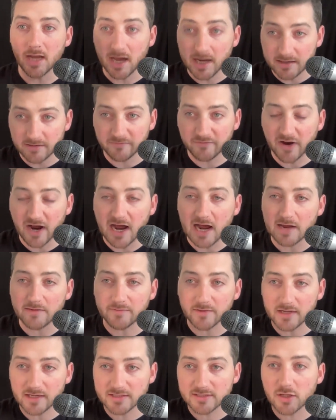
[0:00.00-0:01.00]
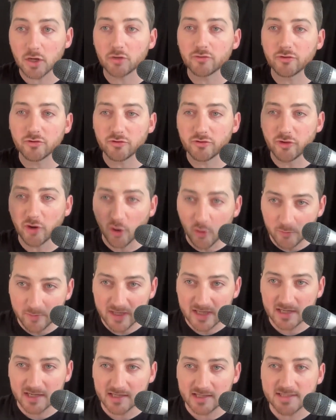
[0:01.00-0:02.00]
9 to 5 is called no
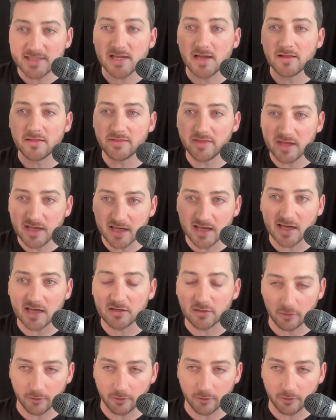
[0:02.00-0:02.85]
meetings, thinking and